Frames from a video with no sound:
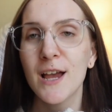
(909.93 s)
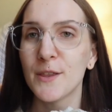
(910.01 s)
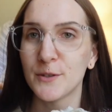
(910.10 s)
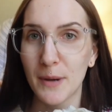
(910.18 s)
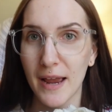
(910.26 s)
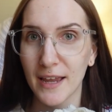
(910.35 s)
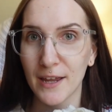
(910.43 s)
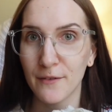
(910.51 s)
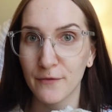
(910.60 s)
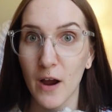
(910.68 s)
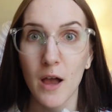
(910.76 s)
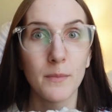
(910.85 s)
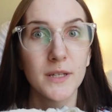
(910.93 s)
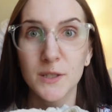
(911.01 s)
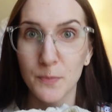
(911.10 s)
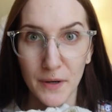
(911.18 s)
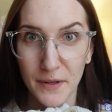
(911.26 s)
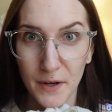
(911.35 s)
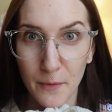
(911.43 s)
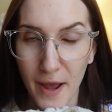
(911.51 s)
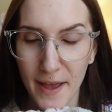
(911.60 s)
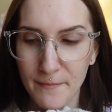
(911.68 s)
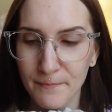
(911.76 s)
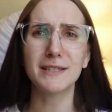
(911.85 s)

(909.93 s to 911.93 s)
the dragon from Spirited Away.